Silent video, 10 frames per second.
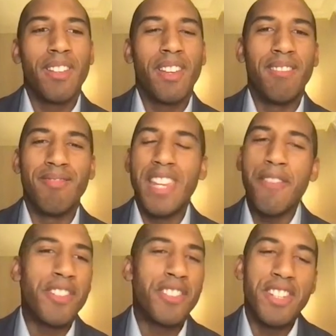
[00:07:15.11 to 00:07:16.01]
And
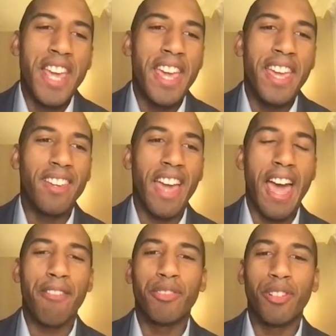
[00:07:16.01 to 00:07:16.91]
even today,
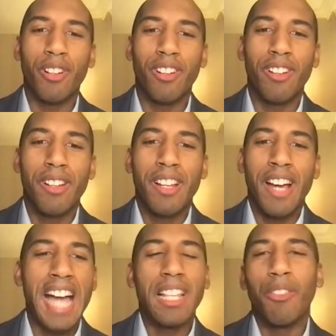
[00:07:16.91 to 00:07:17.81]
after
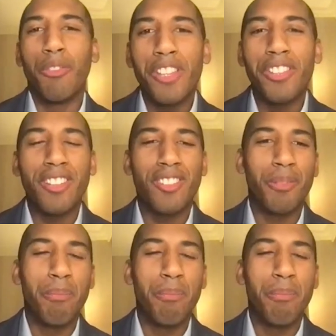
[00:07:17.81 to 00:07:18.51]
high level visits,